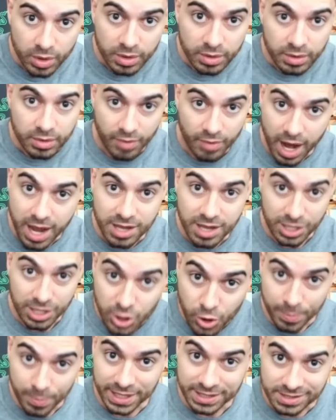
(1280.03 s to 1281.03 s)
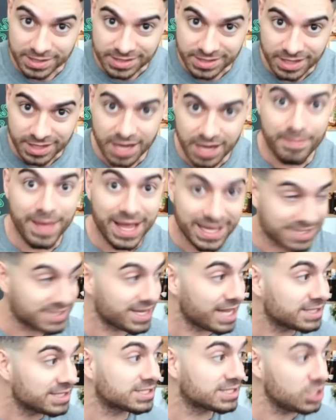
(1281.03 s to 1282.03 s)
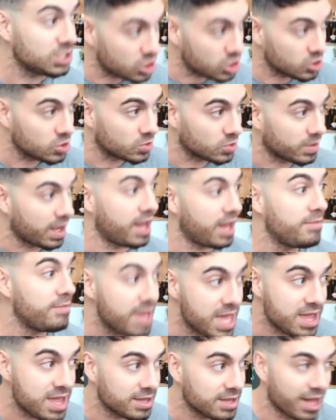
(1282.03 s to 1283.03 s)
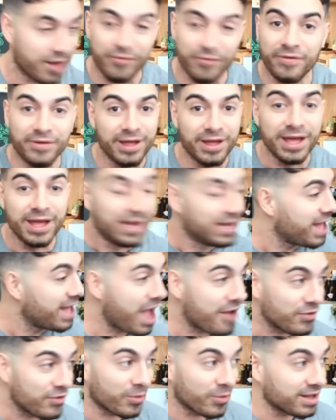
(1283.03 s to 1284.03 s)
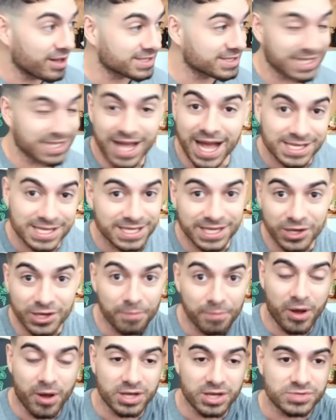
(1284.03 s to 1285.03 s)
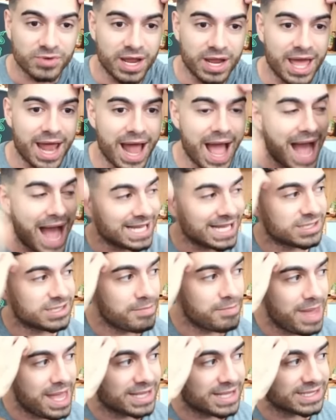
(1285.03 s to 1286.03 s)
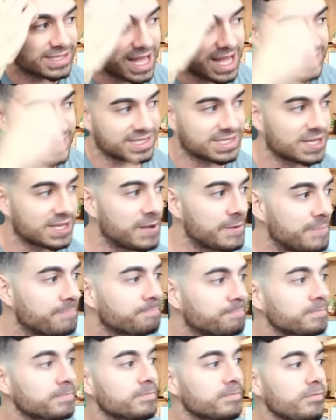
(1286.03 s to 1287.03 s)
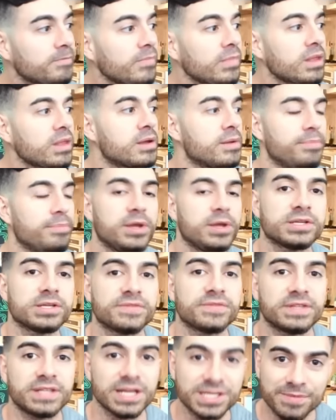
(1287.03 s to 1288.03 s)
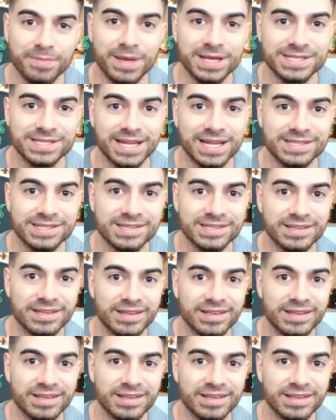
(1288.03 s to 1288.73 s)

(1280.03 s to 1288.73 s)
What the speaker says: right? Humans, it makes sense to you and me and everyone else, the guys at Yield Boss, right? It has to make sense, because if it doesn't make sense,